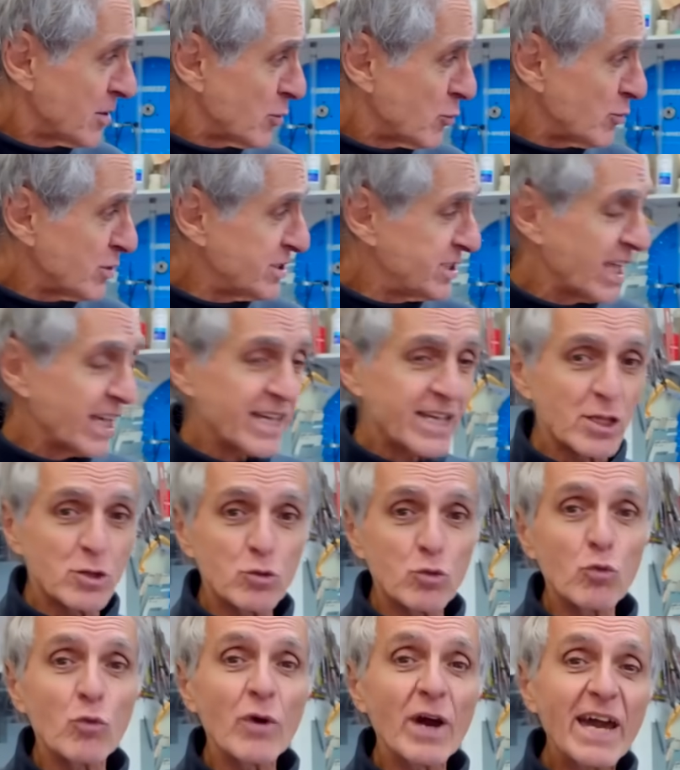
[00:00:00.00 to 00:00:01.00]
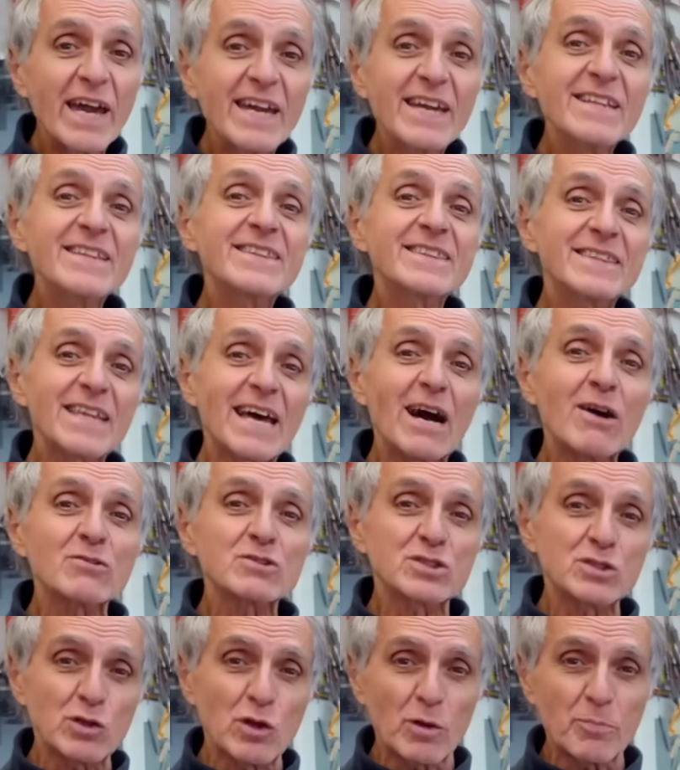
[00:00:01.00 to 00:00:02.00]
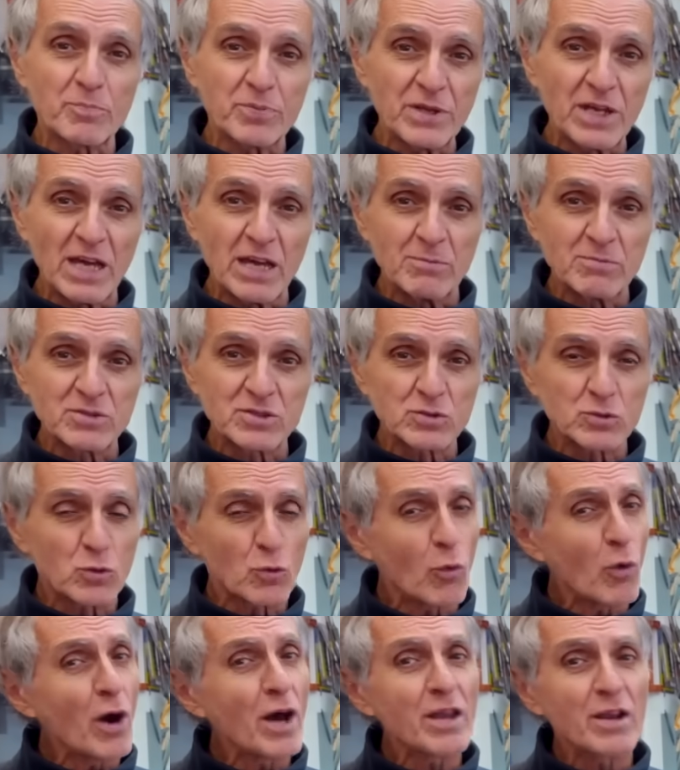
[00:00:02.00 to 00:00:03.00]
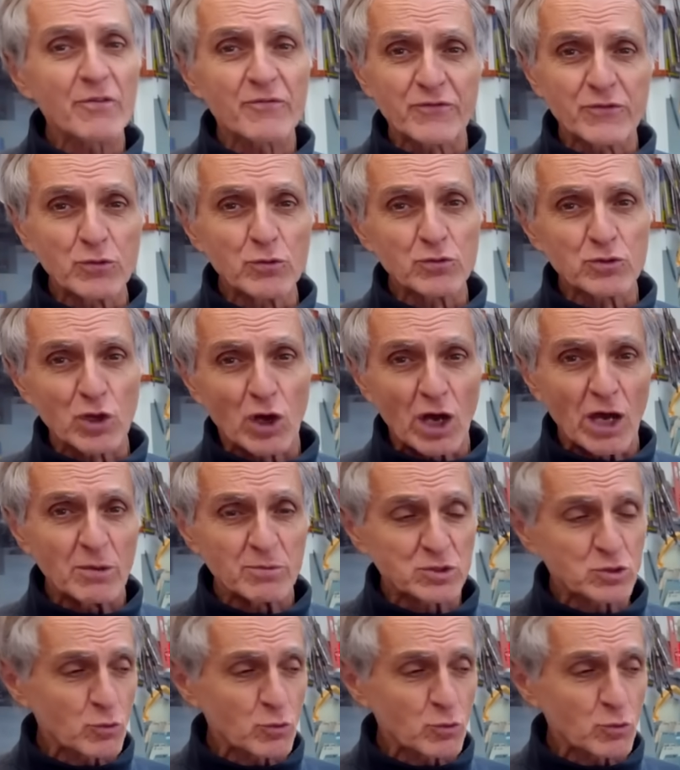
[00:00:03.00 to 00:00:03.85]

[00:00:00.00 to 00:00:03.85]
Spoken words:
We take it to 8,000 RPMs quite a few times,